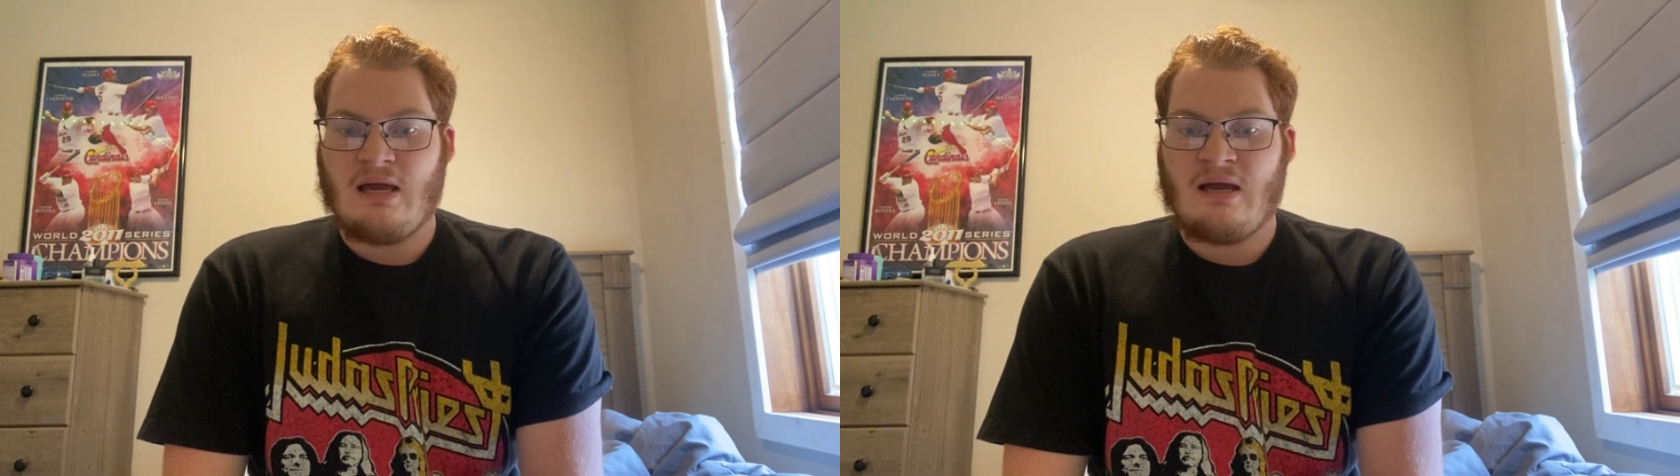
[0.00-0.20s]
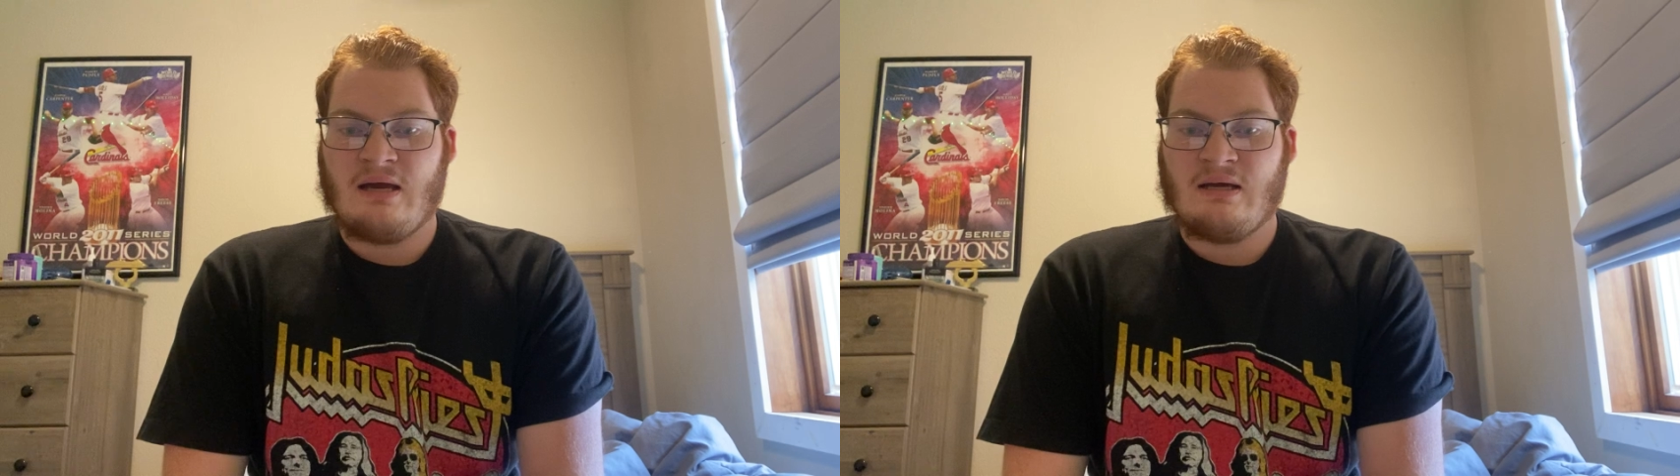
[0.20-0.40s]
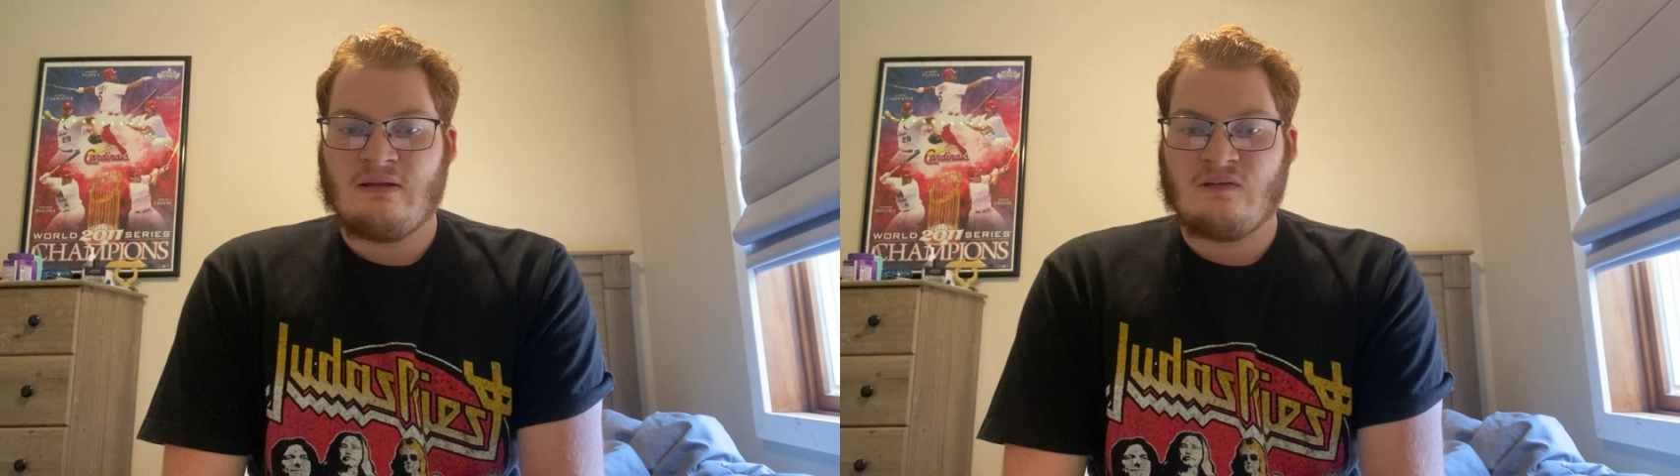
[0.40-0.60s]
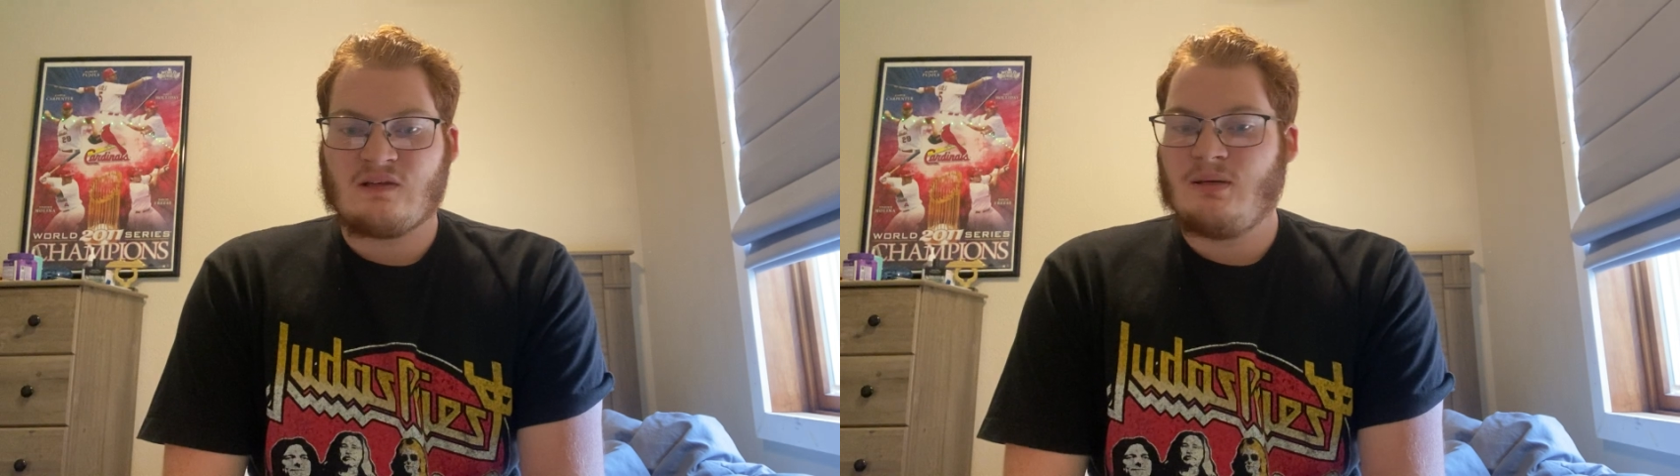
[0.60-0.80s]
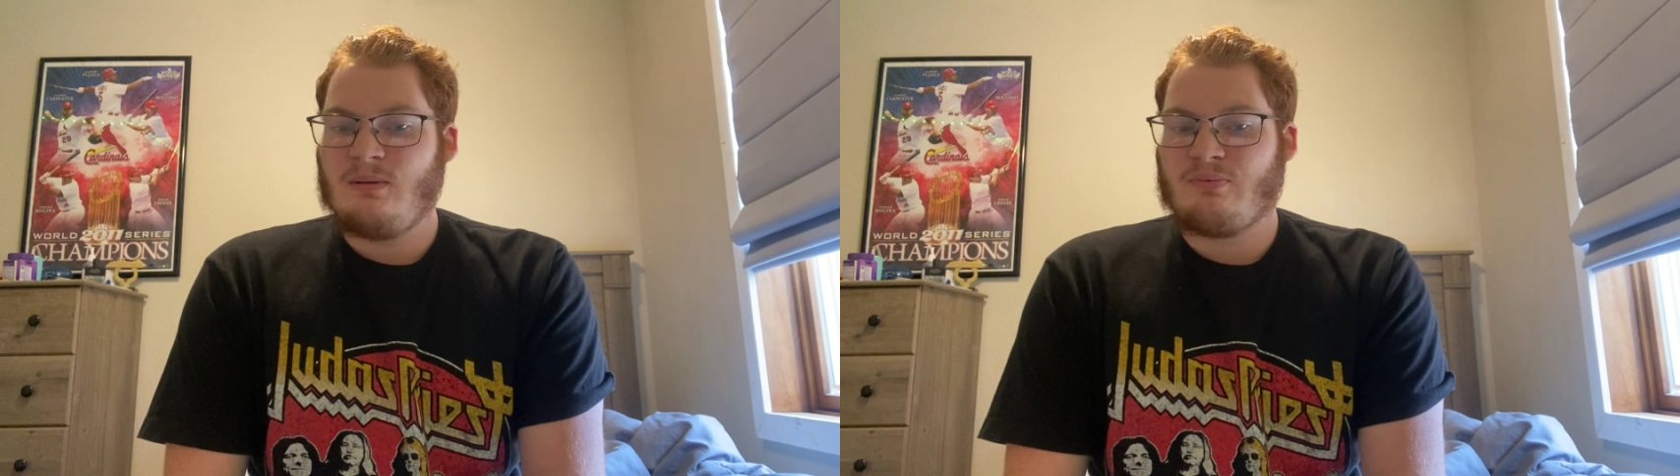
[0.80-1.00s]
and it's
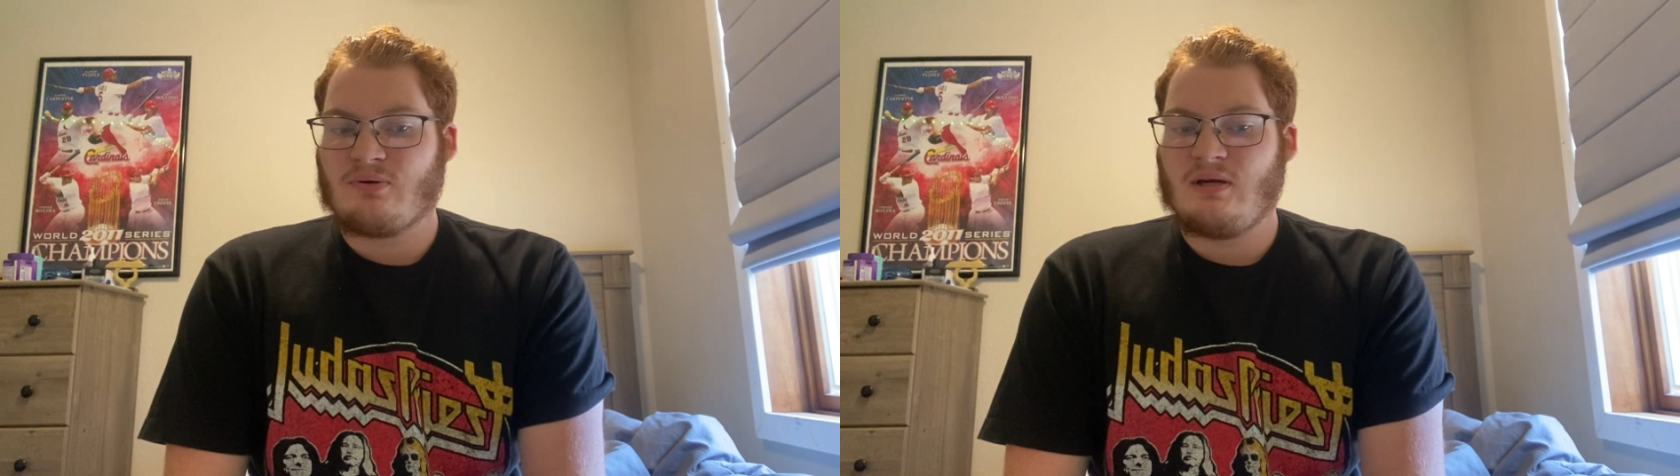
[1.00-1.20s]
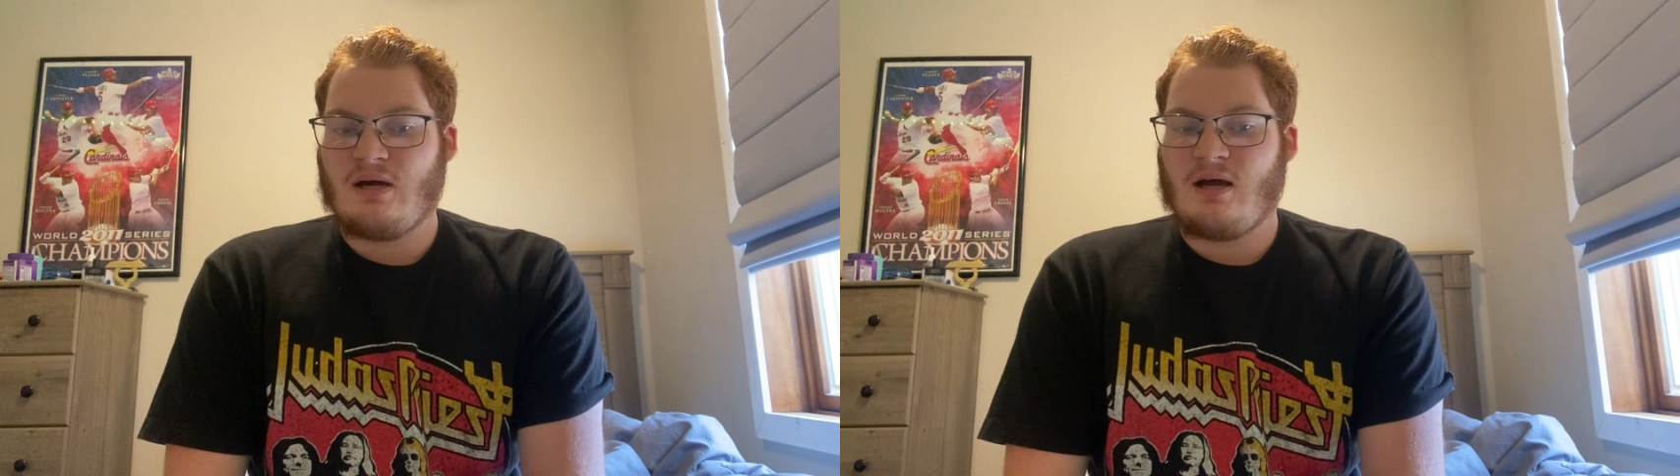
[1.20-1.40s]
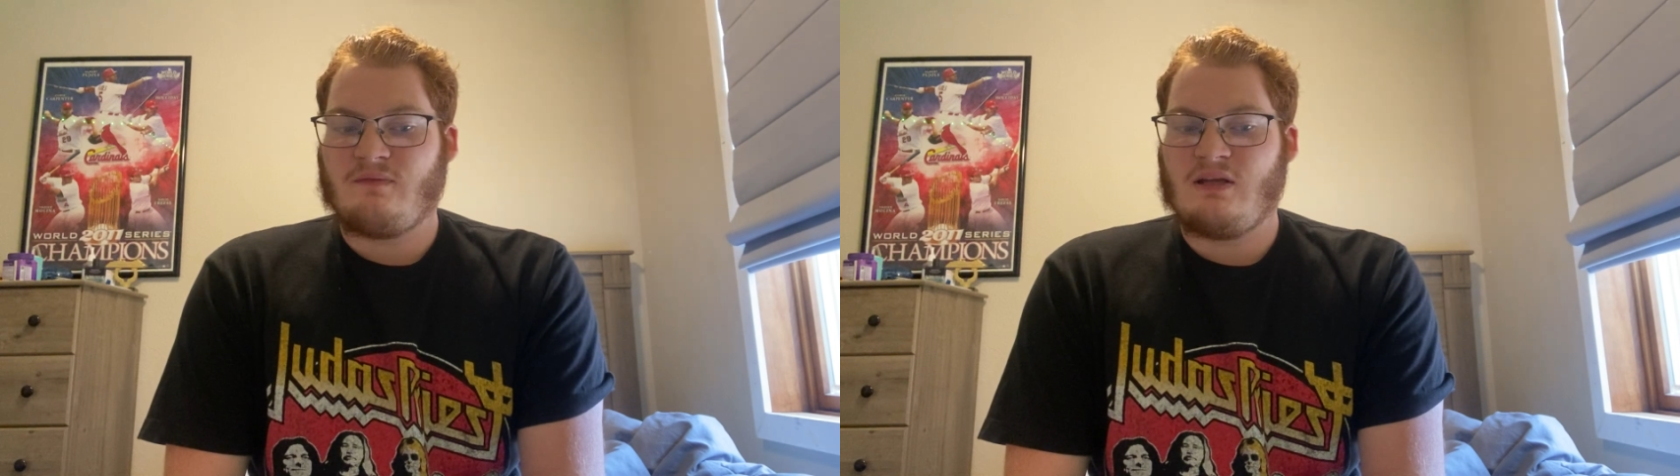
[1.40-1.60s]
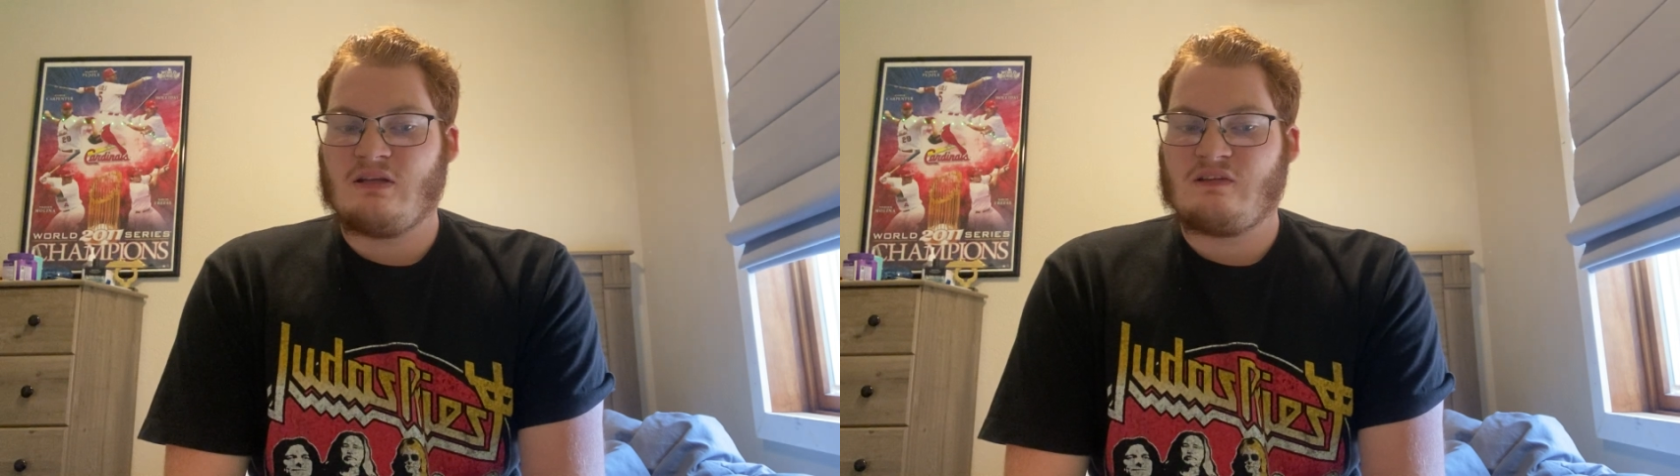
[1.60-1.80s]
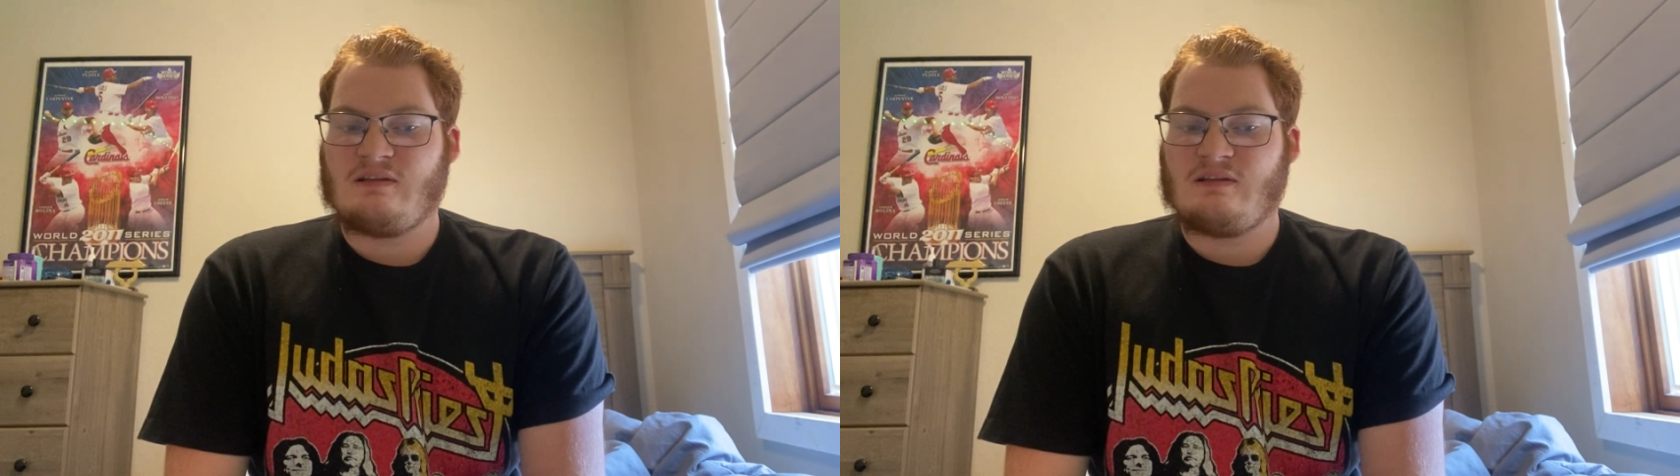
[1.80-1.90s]
going to be pretty obvious